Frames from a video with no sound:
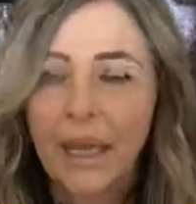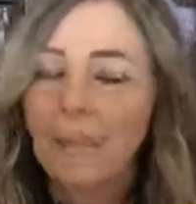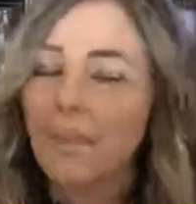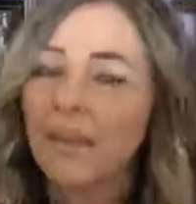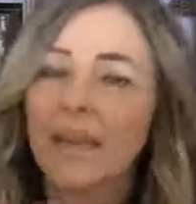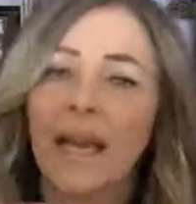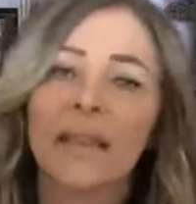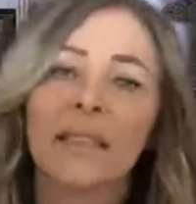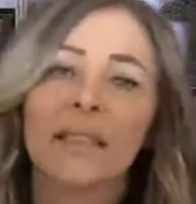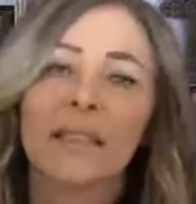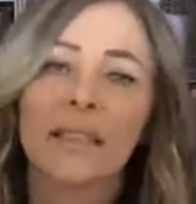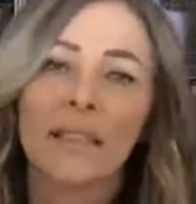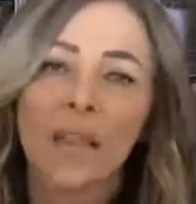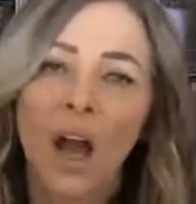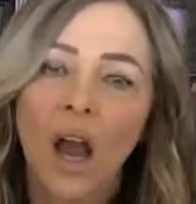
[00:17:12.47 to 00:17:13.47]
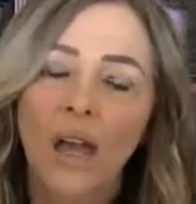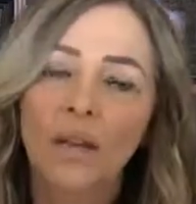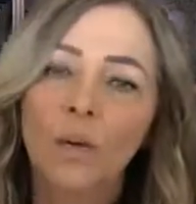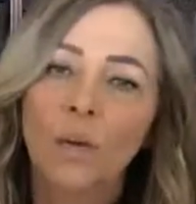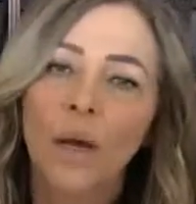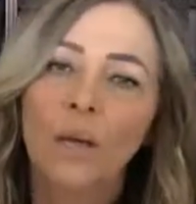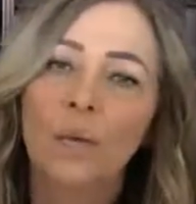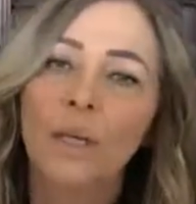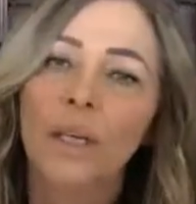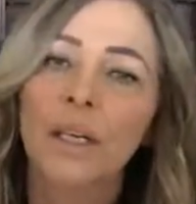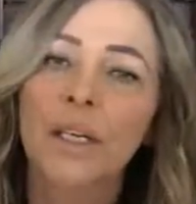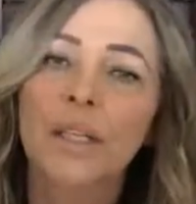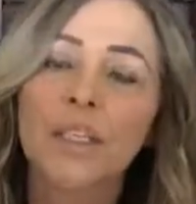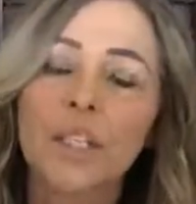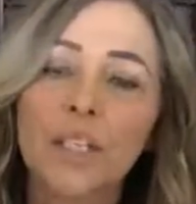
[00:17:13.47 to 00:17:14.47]
But that is not what we're
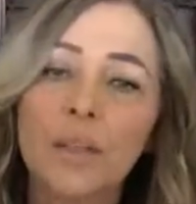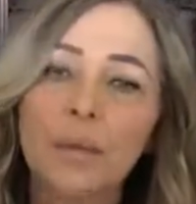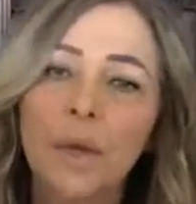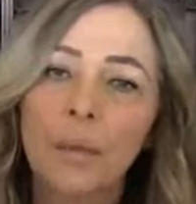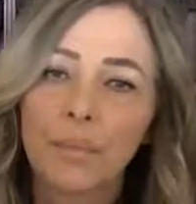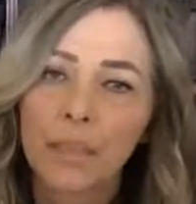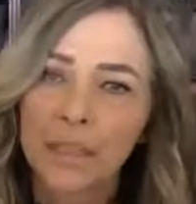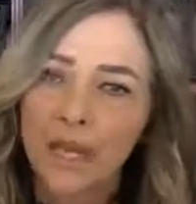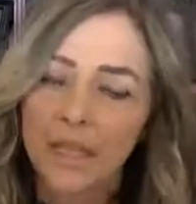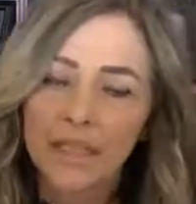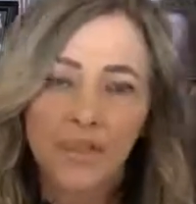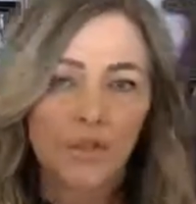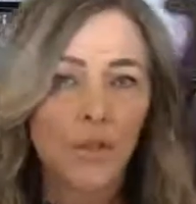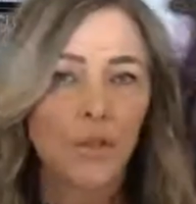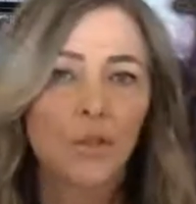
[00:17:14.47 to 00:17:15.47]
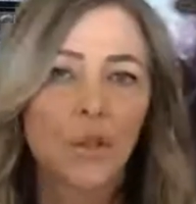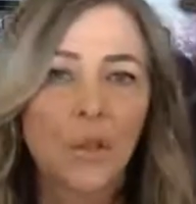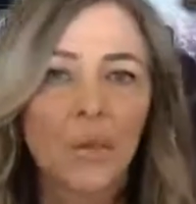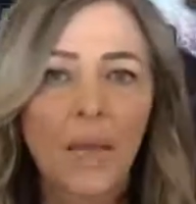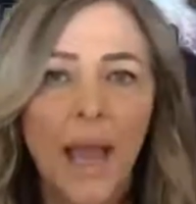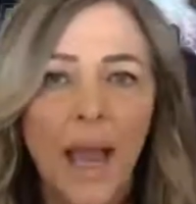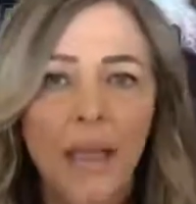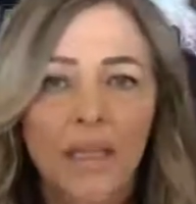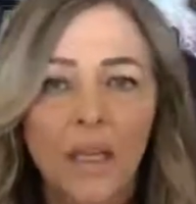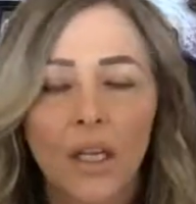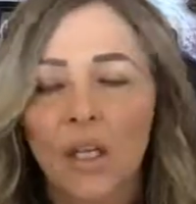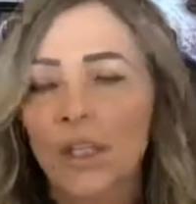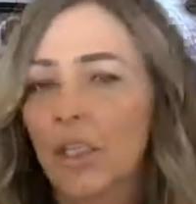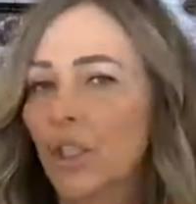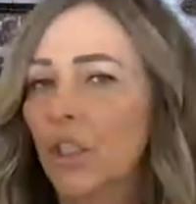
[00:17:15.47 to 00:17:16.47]
going to do, because if you do that,
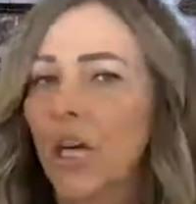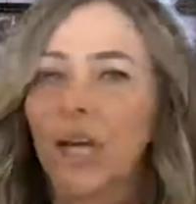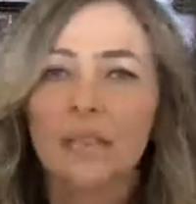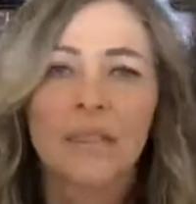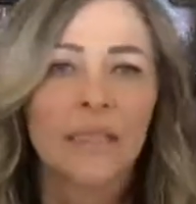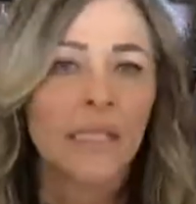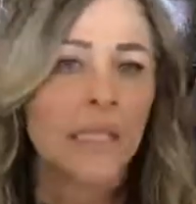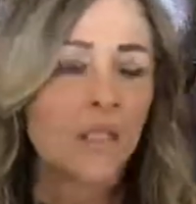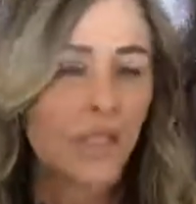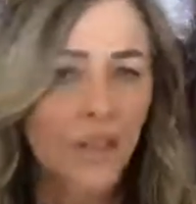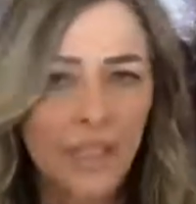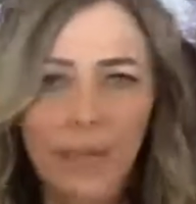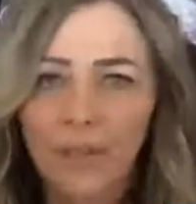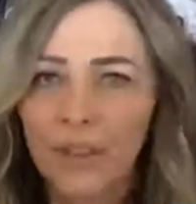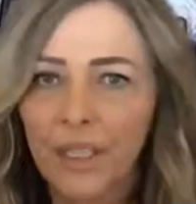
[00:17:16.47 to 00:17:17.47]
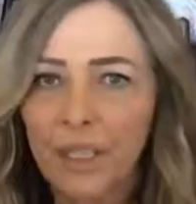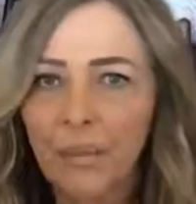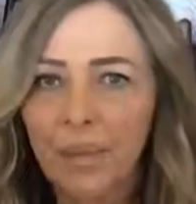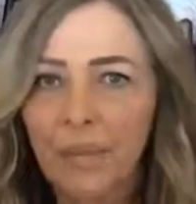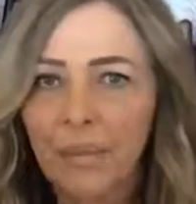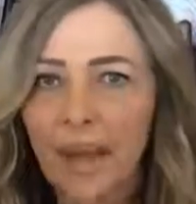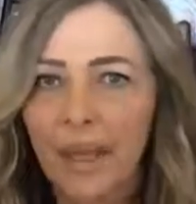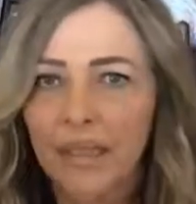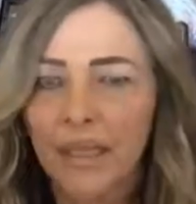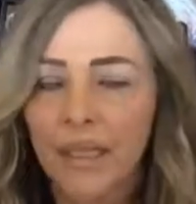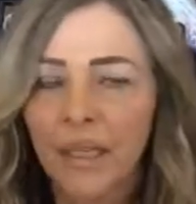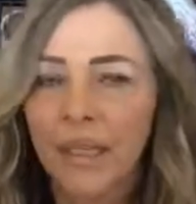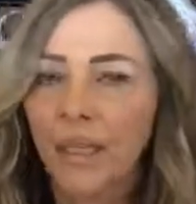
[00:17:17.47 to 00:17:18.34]
your child's needs are never going to be met.